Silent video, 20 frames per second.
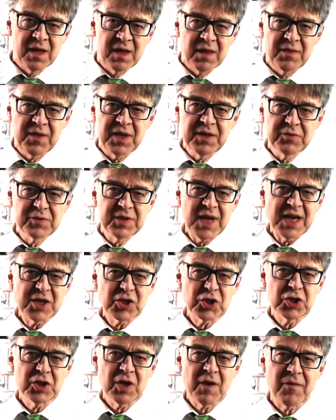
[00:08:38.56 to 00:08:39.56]
The
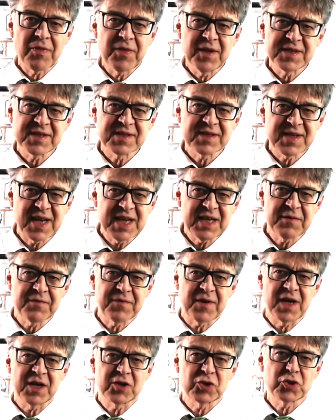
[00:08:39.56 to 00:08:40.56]
introduction of this state
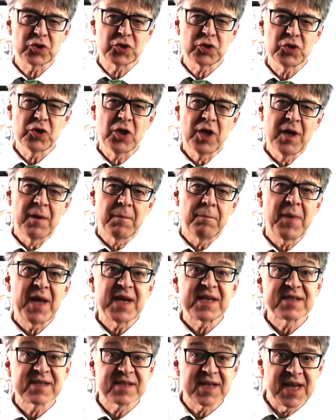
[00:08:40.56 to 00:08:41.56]
function
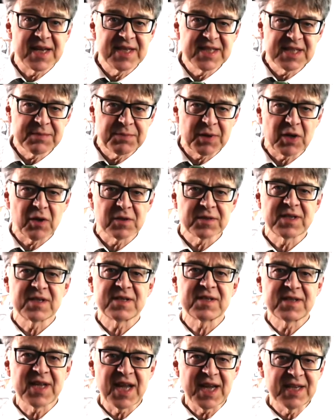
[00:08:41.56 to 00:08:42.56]
makes sense because the
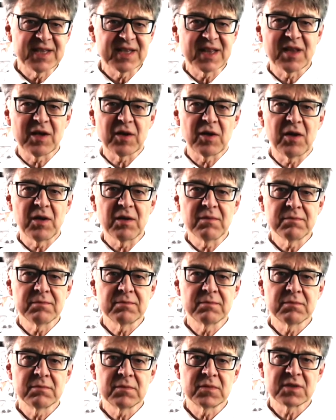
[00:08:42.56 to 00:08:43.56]
second law
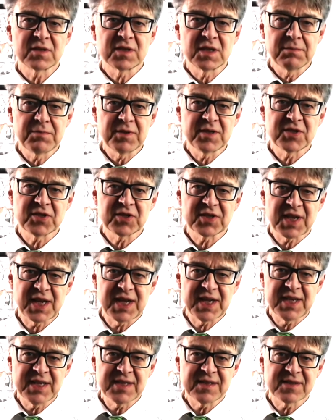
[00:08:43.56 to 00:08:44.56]
simply
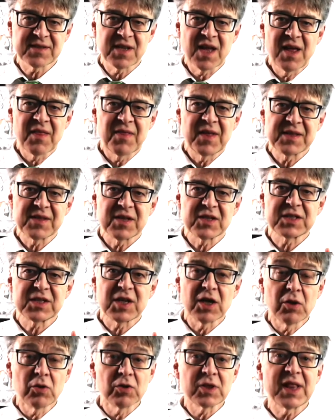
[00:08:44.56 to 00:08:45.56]
states that the
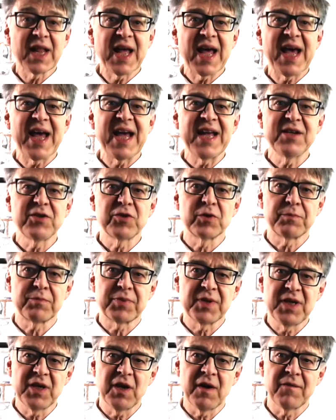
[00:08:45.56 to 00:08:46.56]
total
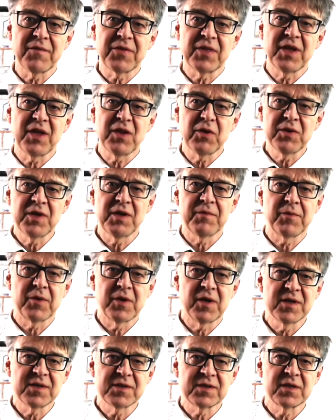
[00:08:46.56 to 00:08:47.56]
entropy of the
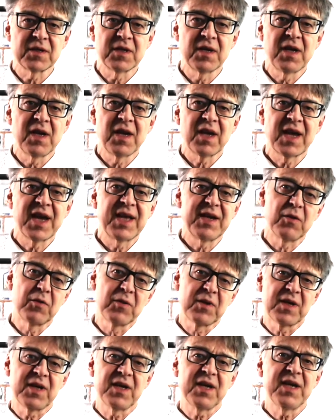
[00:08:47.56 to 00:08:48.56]
universe can
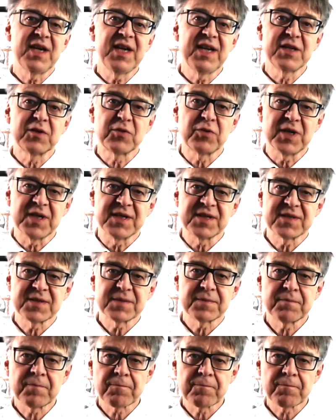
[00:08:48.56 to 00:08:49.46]
only increase.